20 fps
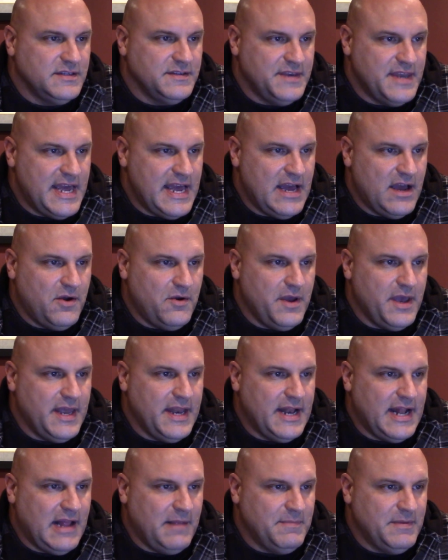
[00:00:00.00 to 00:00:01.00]
now,
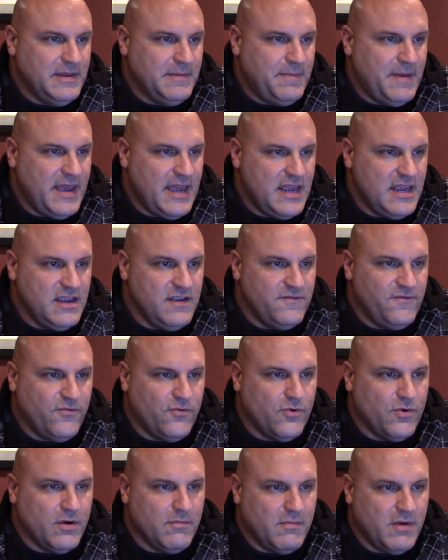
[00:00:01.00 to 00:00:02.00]
and I'll be paying
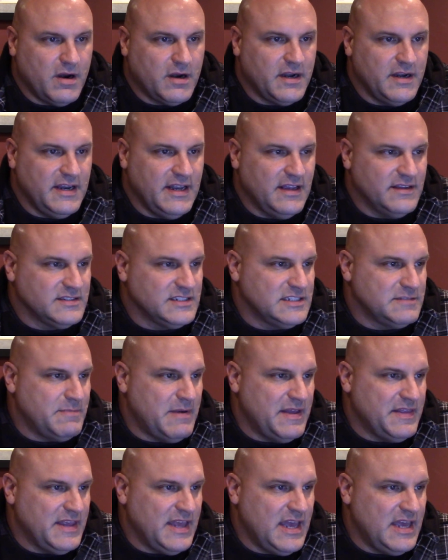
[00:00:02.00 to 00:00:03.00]
for a market analysis
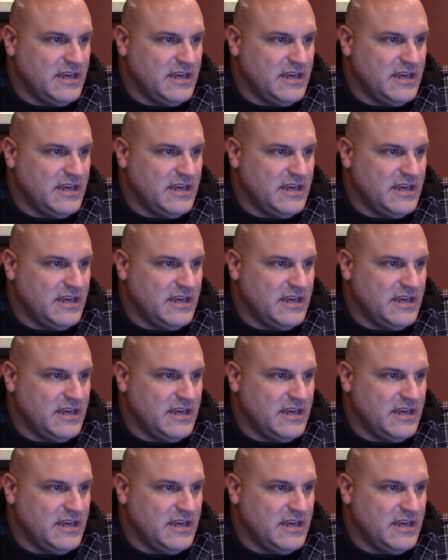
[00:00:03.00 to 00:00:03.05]
by the